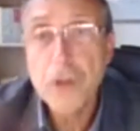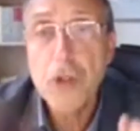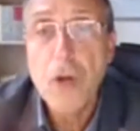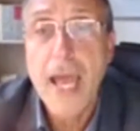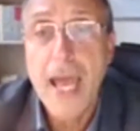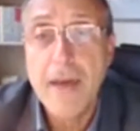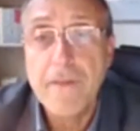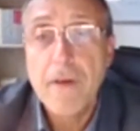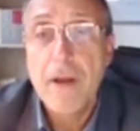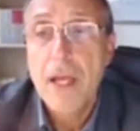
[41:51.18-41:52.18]
you
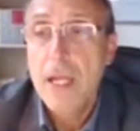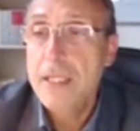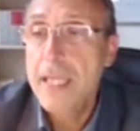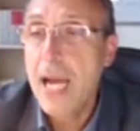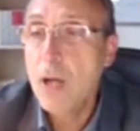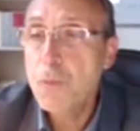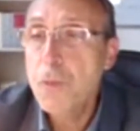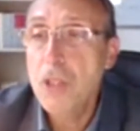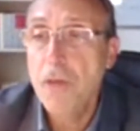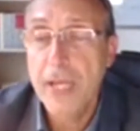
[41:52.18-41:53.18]
have the
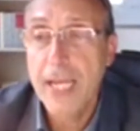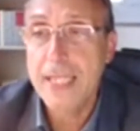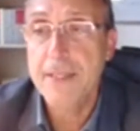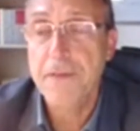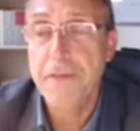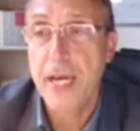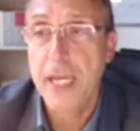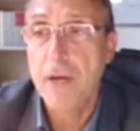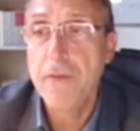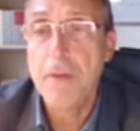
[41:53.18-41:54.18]
output of a classifier,
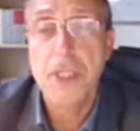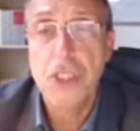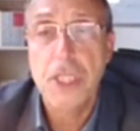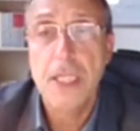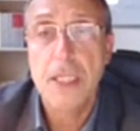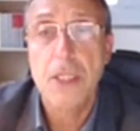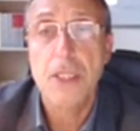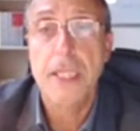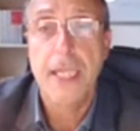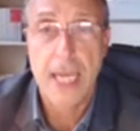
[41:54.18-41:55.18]
of a machine
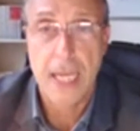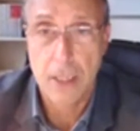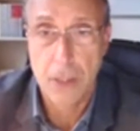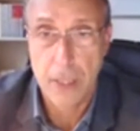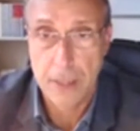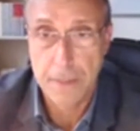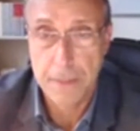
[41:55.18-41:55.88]
learning algorithm.